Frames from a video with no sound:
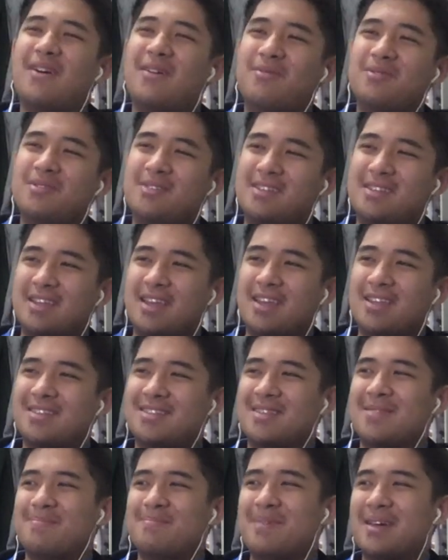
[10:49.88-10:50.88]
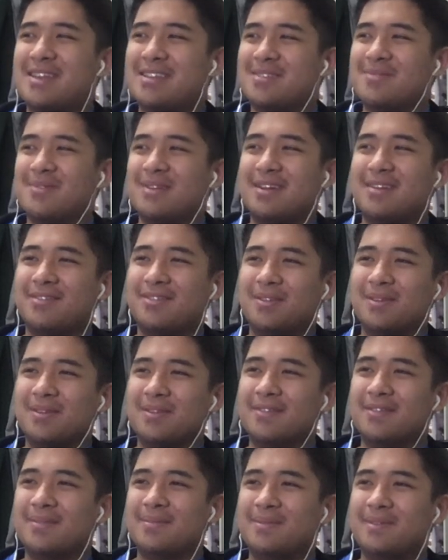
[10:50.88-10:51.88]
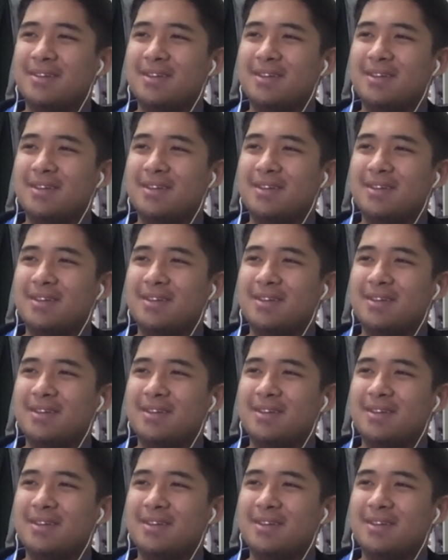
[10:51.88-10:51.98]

wouldn't say it's the best one out of all of them.